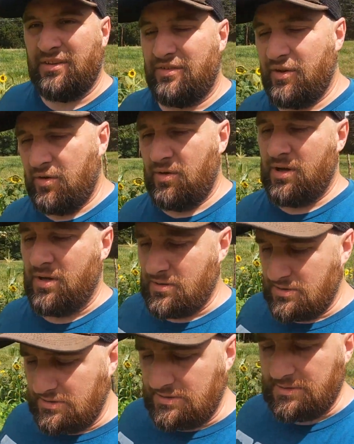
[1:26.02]
So
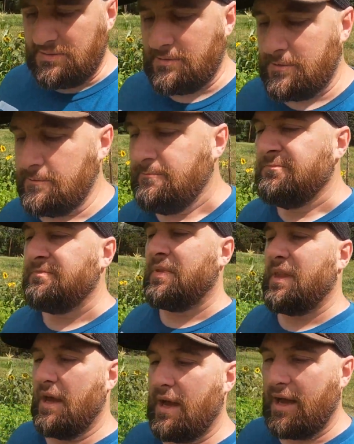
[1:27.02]

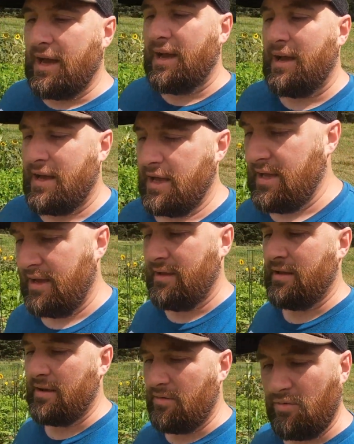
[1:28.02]
I
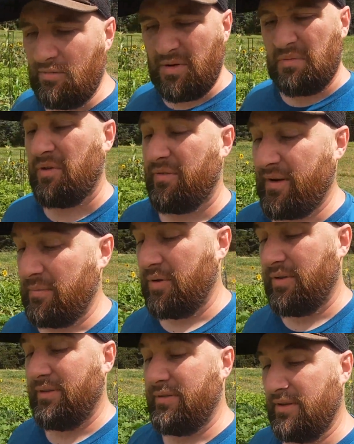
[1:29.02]
don't remember if I
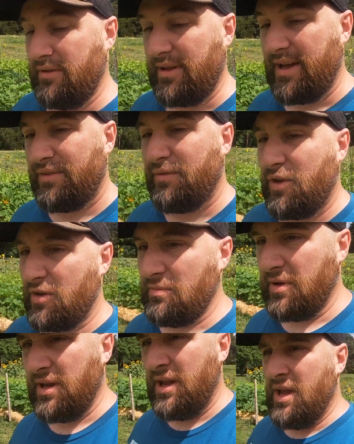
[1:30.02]
put this in the last
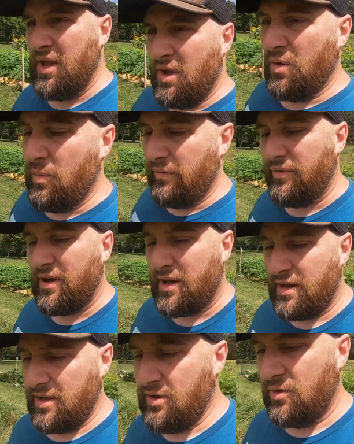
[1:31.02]
vlog, but we've
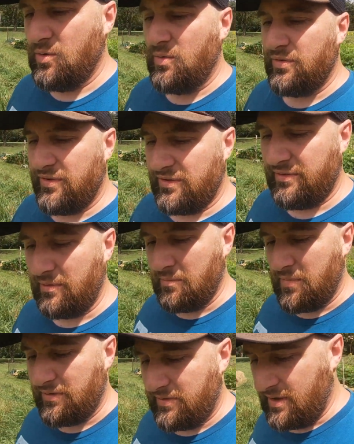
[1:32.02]
got a new
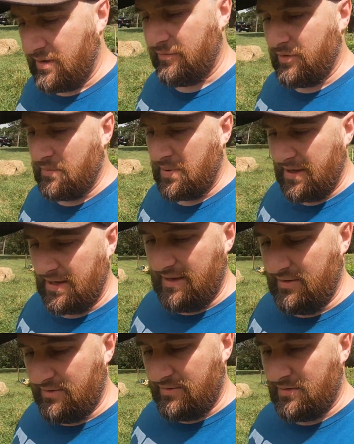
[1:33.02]
system set up for the
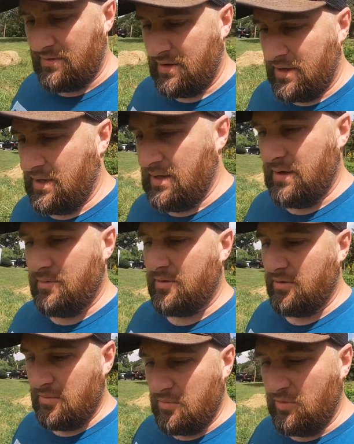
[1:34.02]
piggies, and
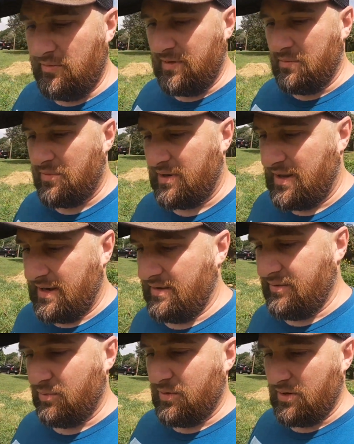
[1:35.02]
we're going to move them today
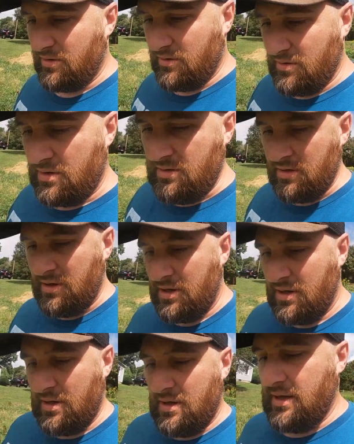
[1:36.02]
as well.
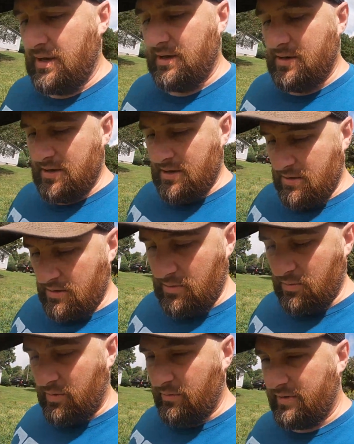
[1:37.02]
And
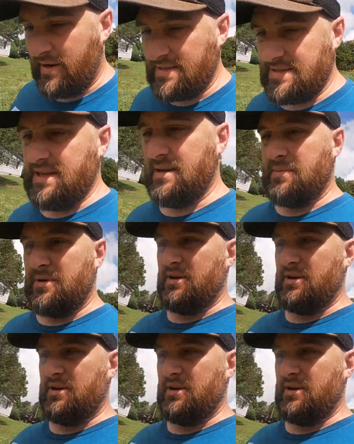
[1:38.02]
what we've got set up